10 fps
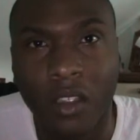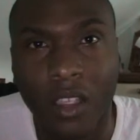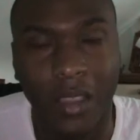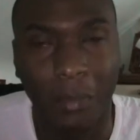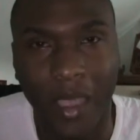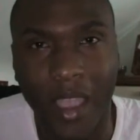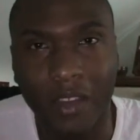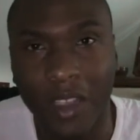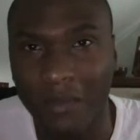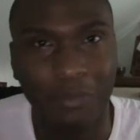Like, the
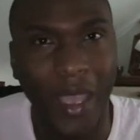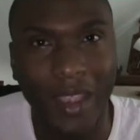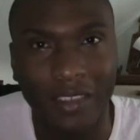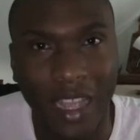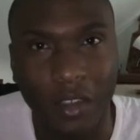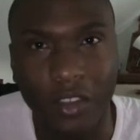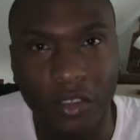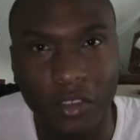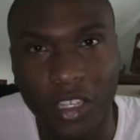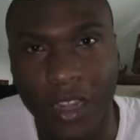bagger's not going
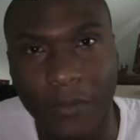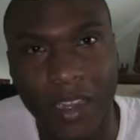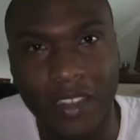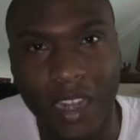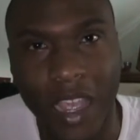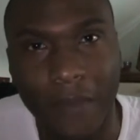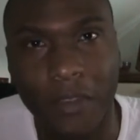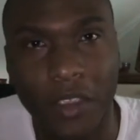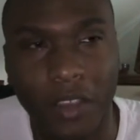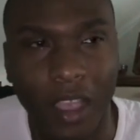to do shit if he doesn't have
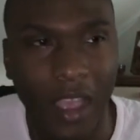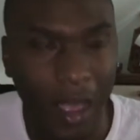to.